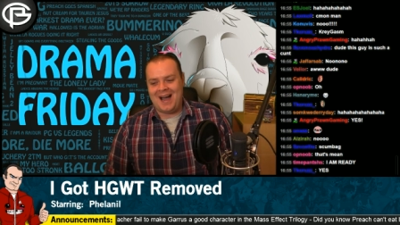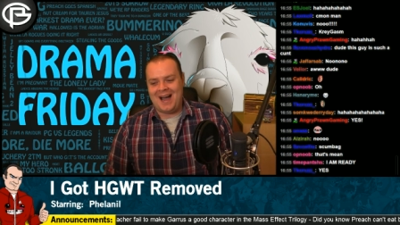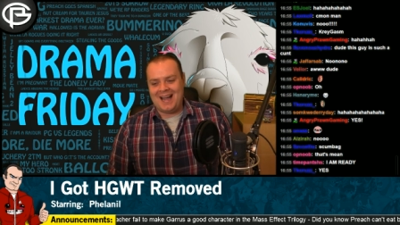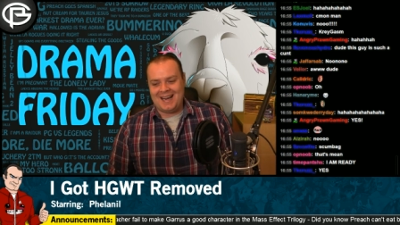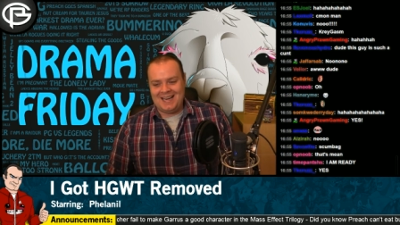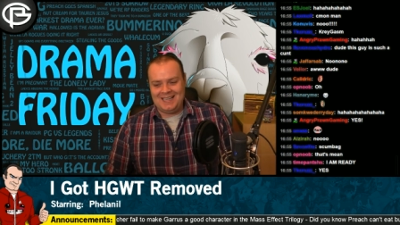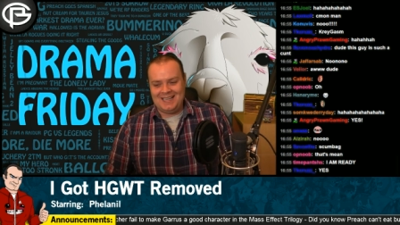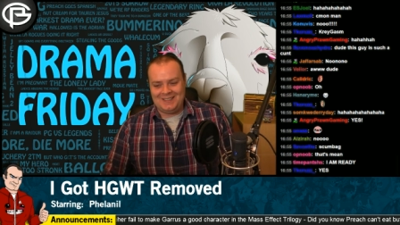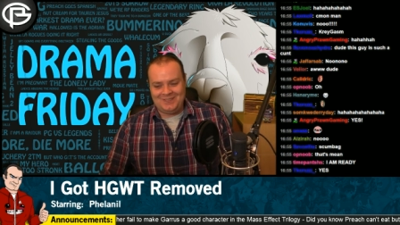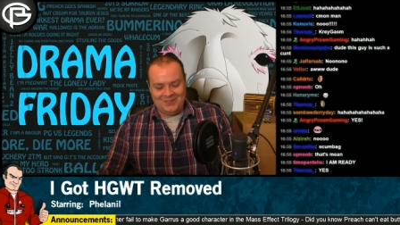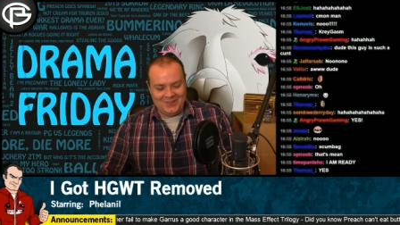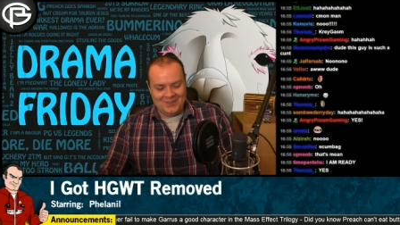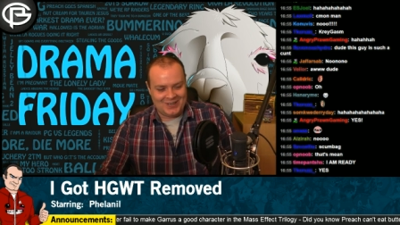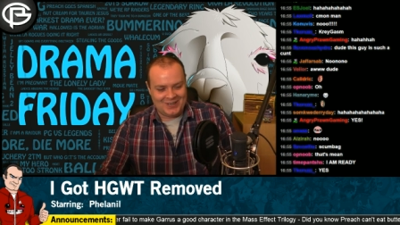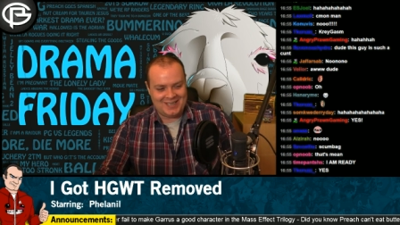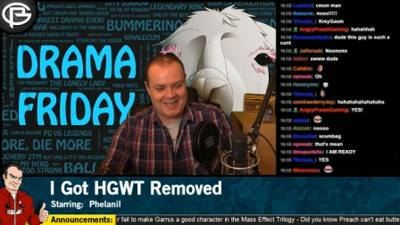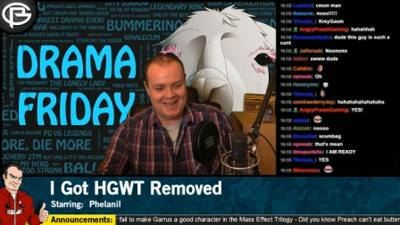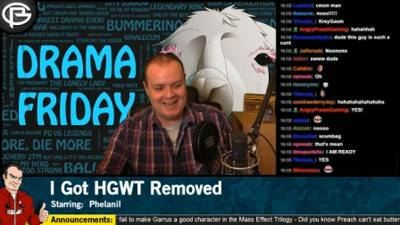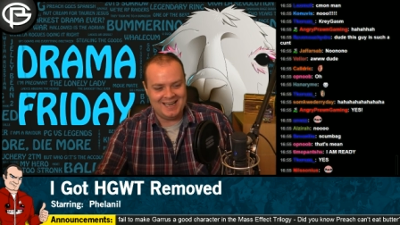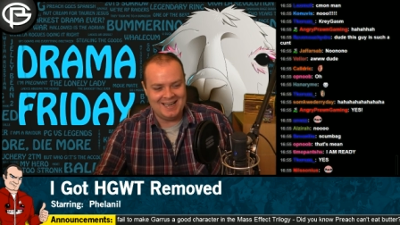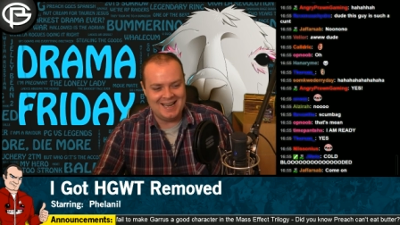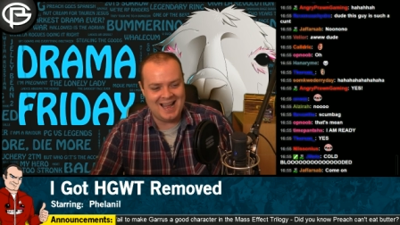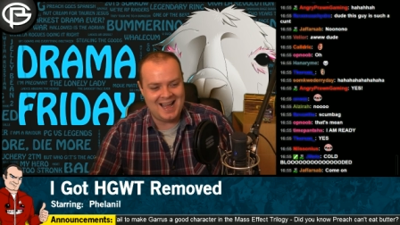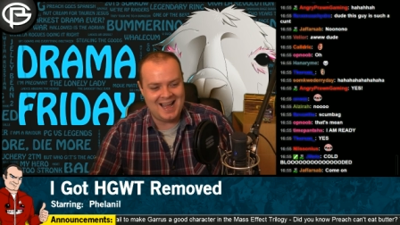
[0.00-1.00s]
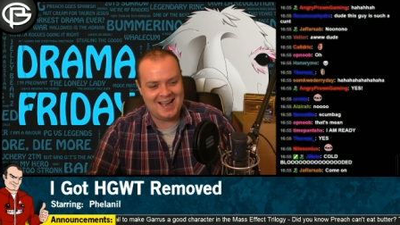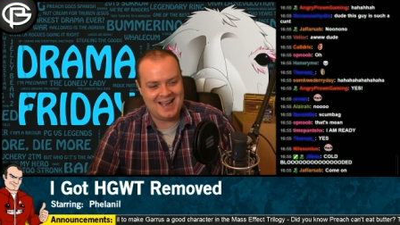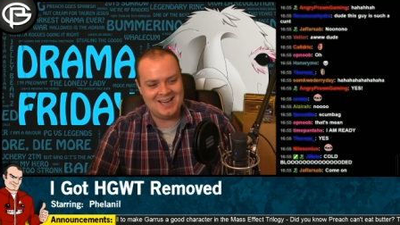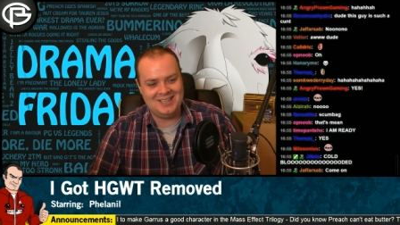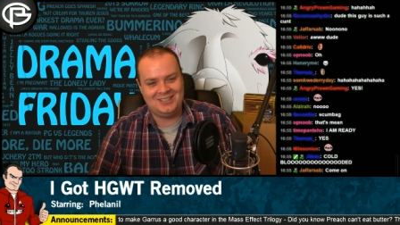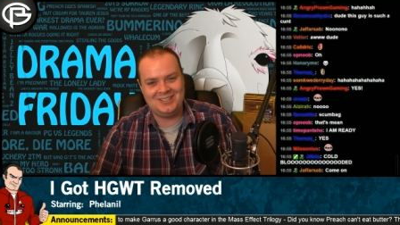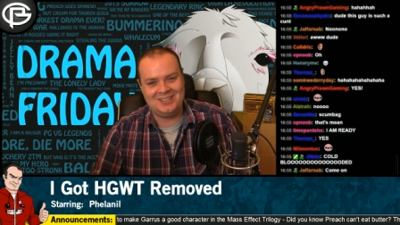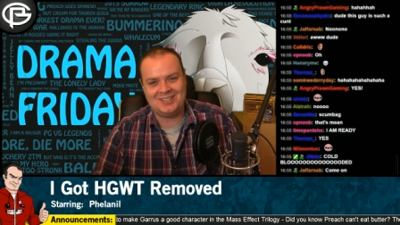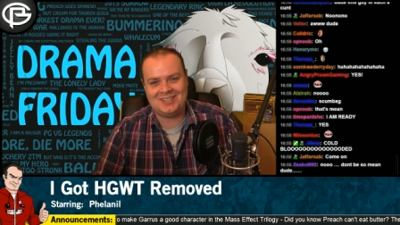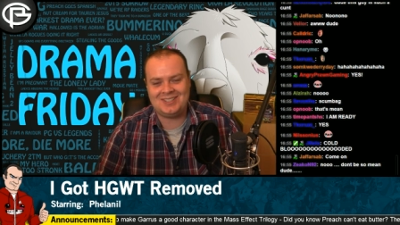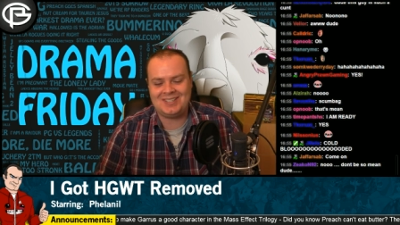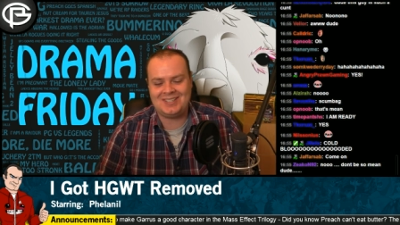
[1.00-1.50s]
He's fucking nine.
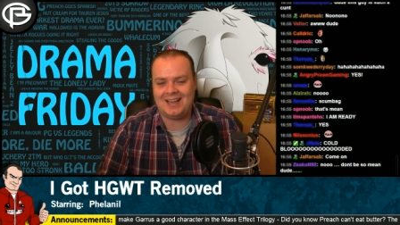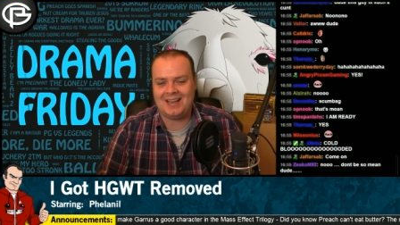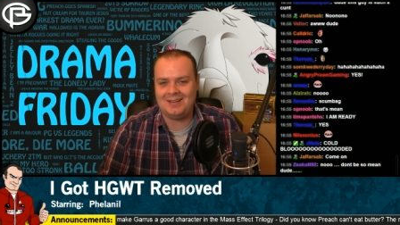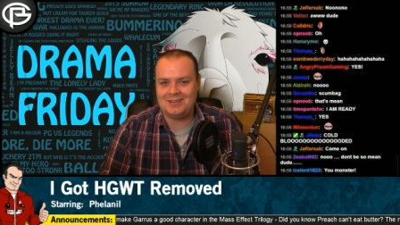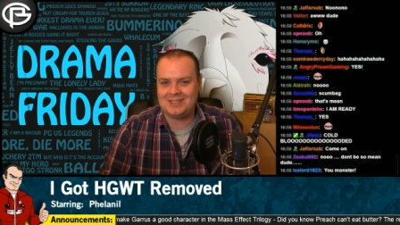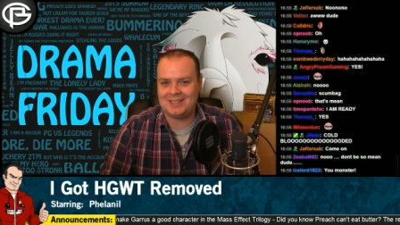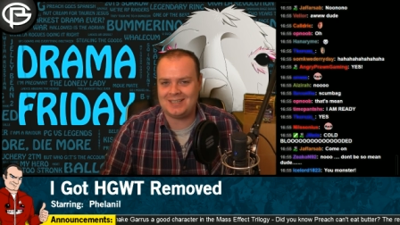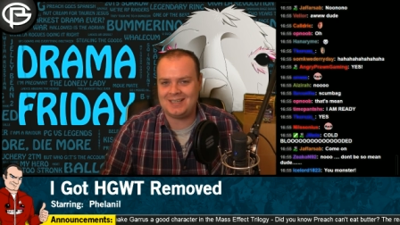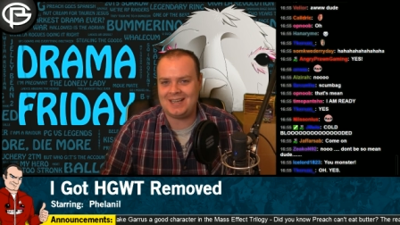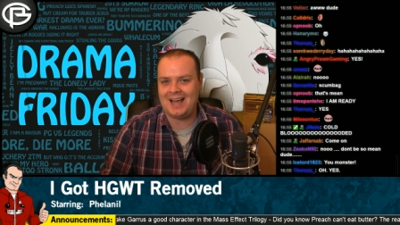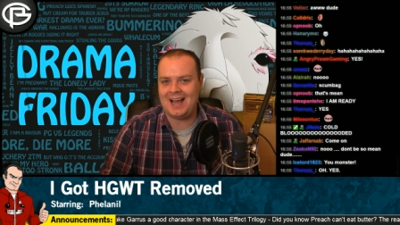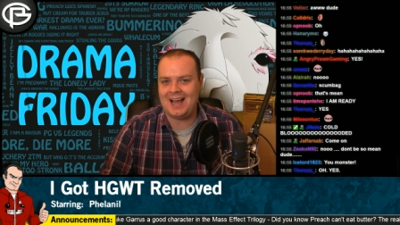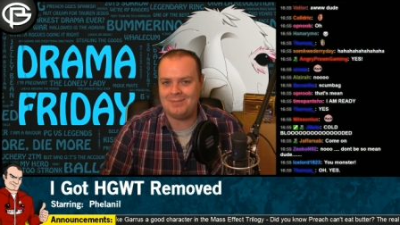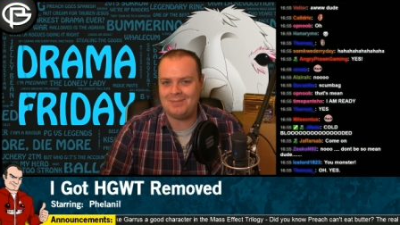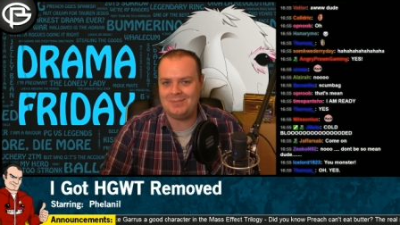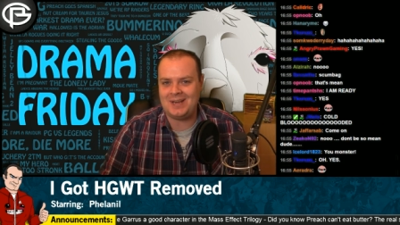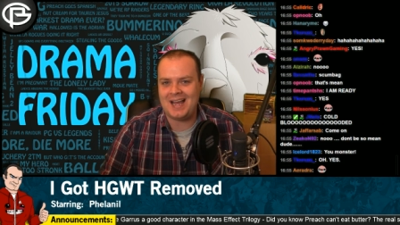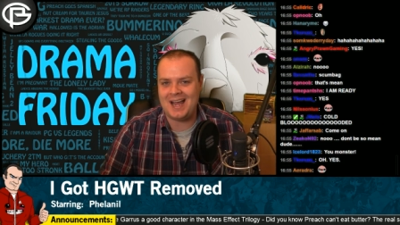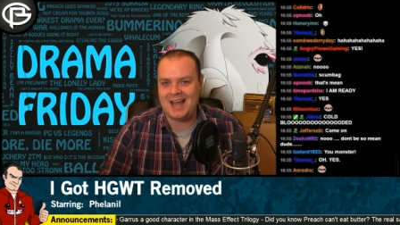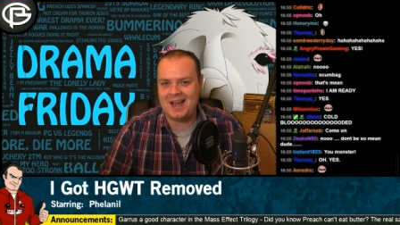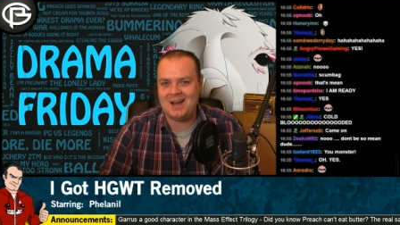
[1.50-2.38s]
Just tell him to calm down.